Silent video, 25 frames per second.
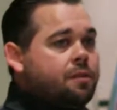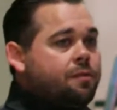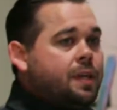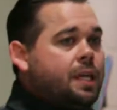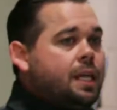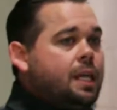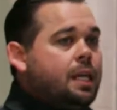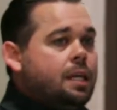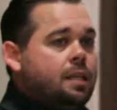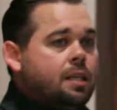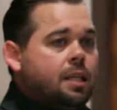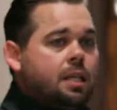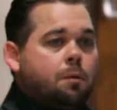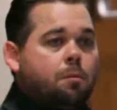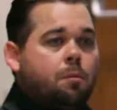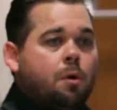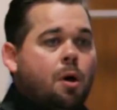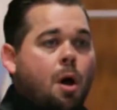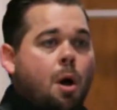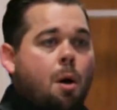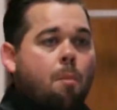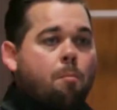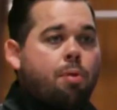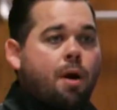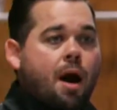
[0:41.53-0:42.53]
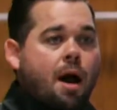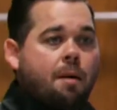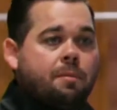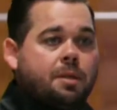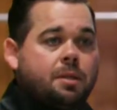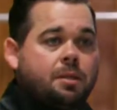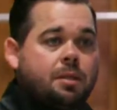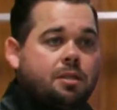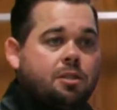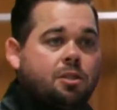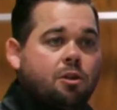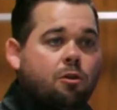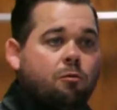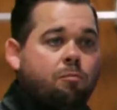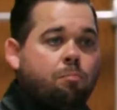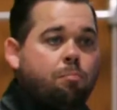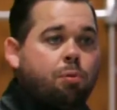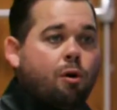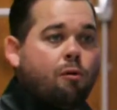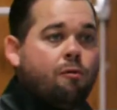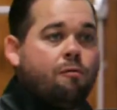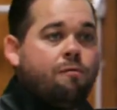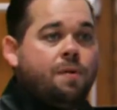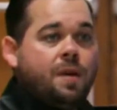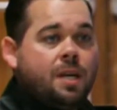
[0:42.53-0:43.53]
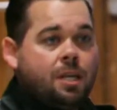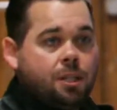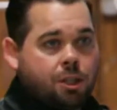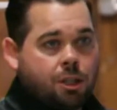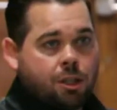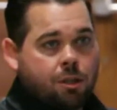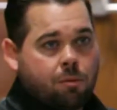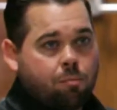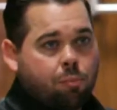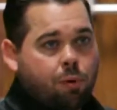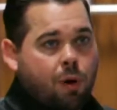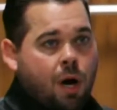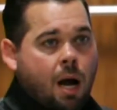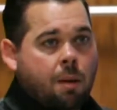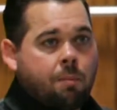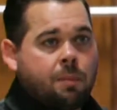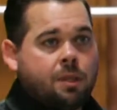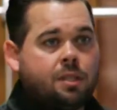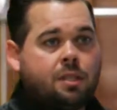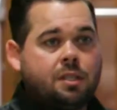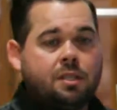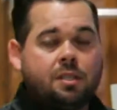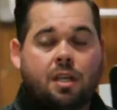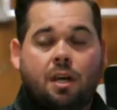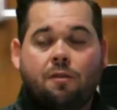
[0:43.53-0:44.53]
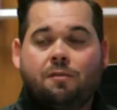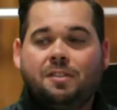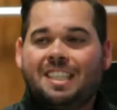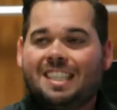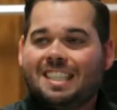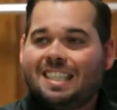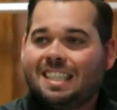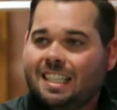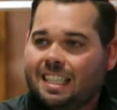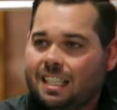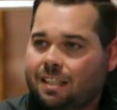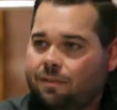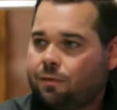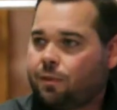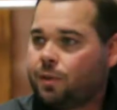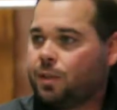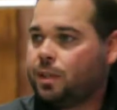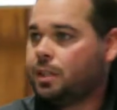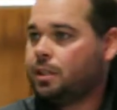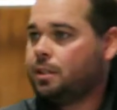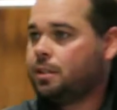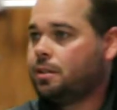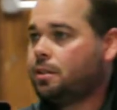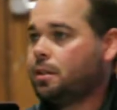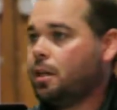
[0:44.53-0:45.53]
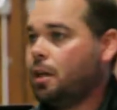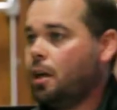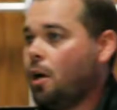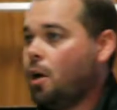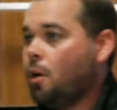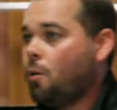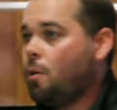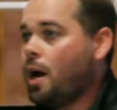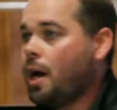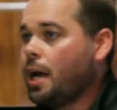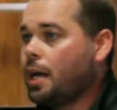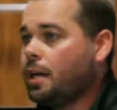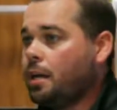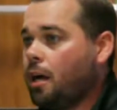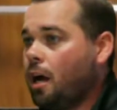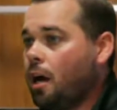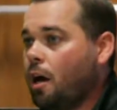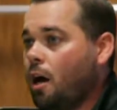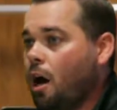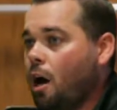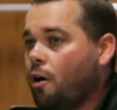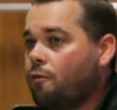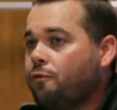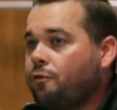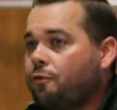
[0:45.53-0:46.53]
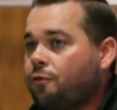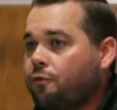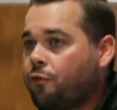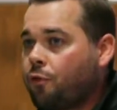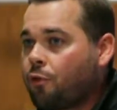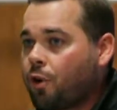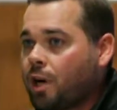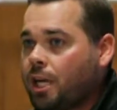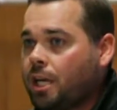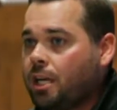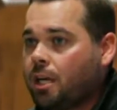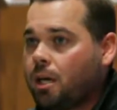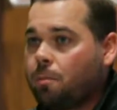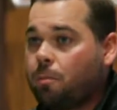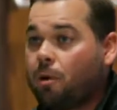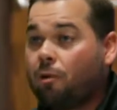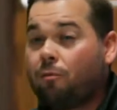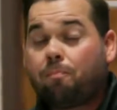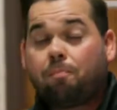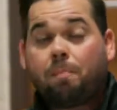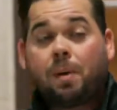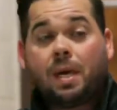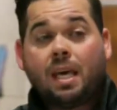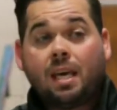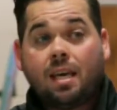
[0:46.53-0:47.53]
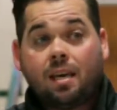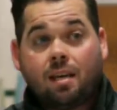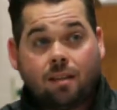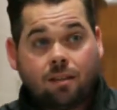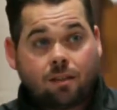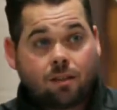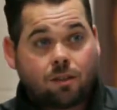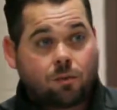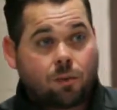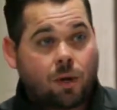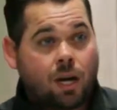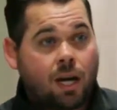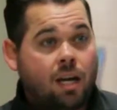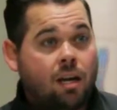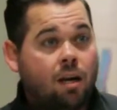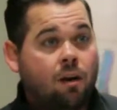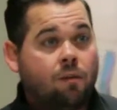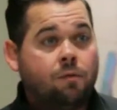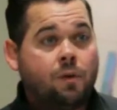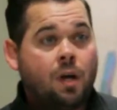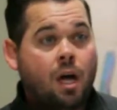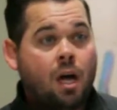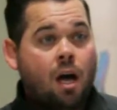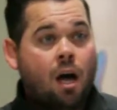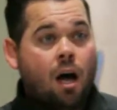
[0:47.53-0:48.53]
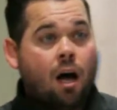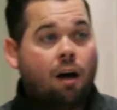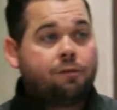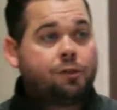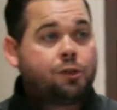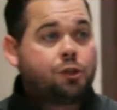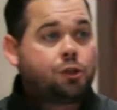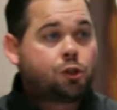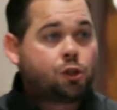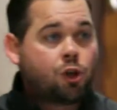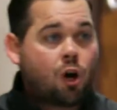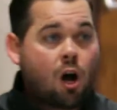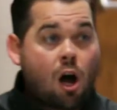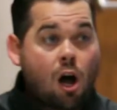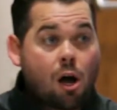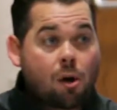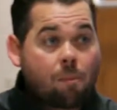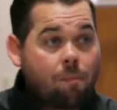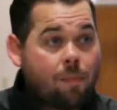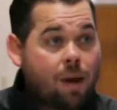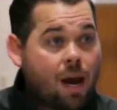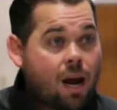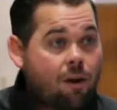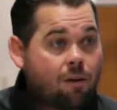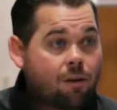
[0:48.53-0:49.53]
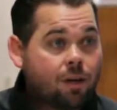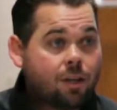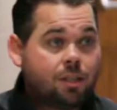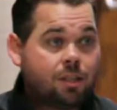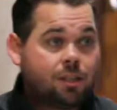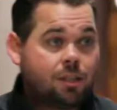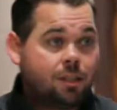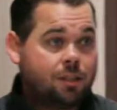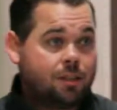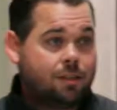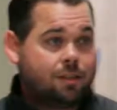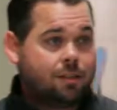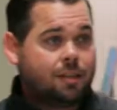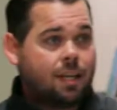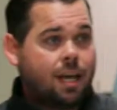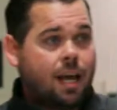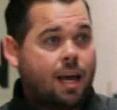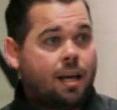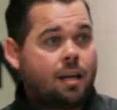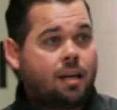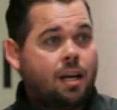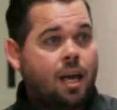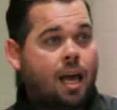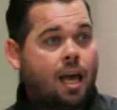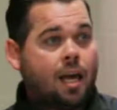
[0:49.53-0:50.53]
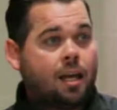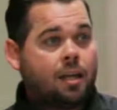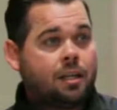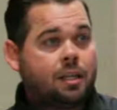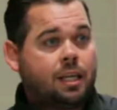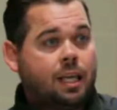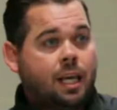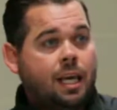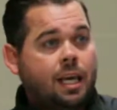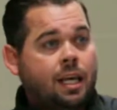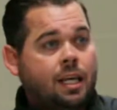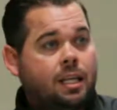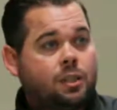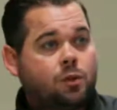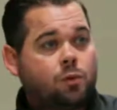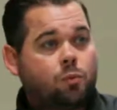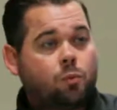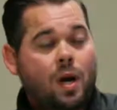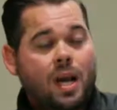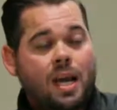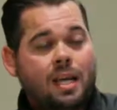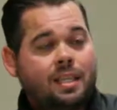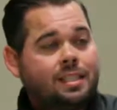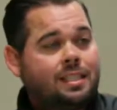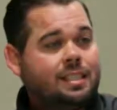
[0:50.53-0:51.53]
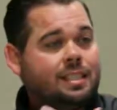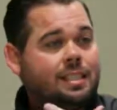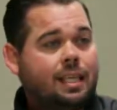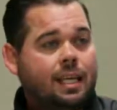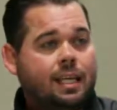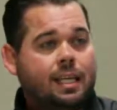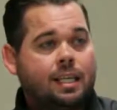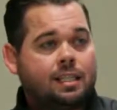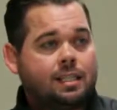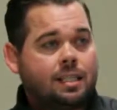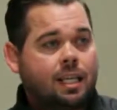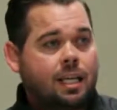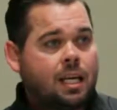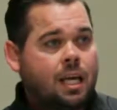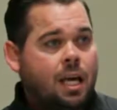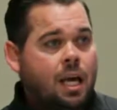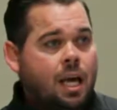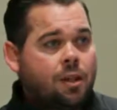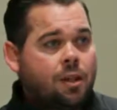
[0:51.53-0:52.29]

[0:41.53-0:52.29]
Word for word: of healing, promises of provision, promises of deliverance, right? Uh, of freedom, of peace, right? Of, of strong marriages and, and kids, raising kids. Like,